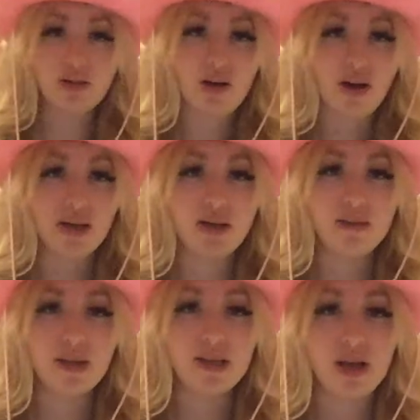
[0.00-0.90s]
talking to
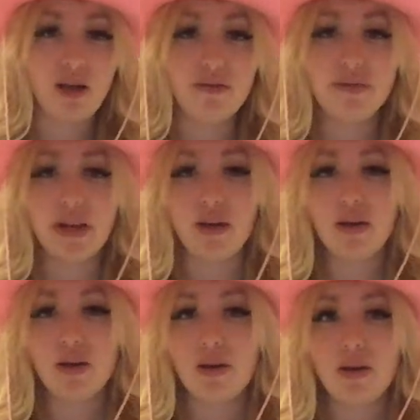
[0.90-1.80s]
myself like
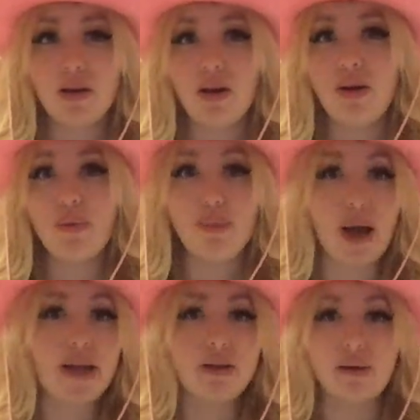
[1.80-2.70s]

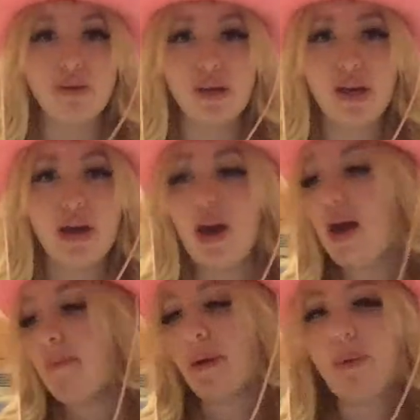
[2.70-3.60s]
regularly.
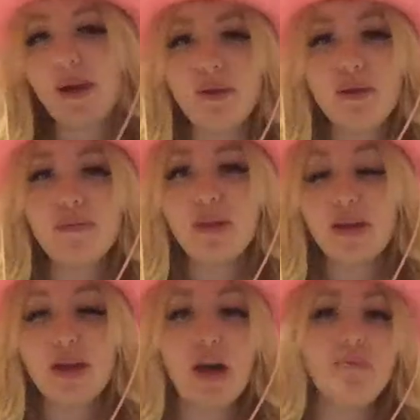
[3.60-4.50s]
By
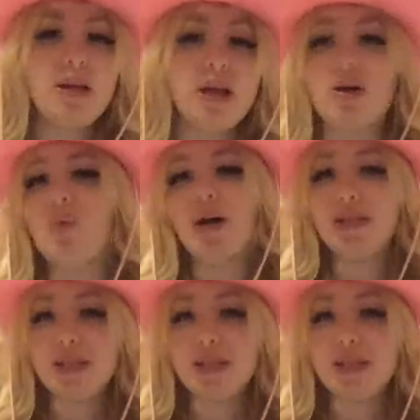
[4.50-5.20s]
regularly, I mean like once a